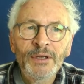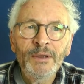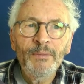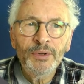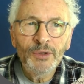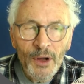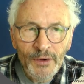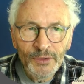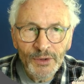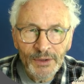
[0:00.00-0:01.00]

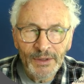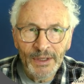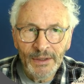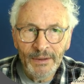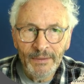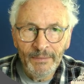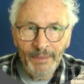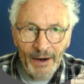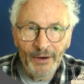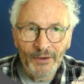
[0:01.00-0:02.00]
prose
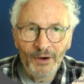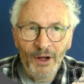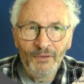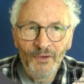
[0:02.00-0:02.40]
paragraph.